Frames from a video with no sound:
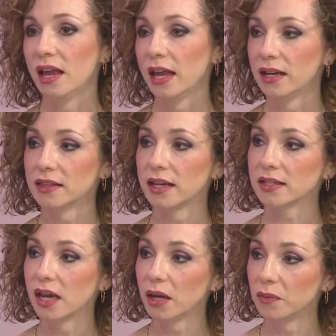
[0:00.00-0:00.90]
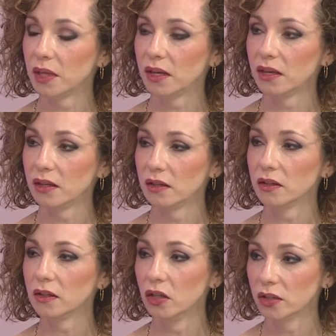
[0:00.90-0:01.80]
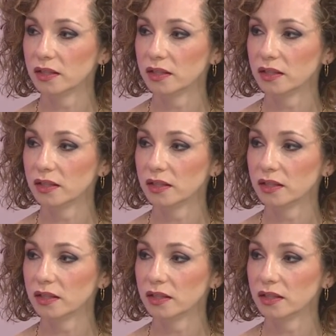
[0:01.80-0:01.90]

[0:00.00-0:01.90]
And at that time, they look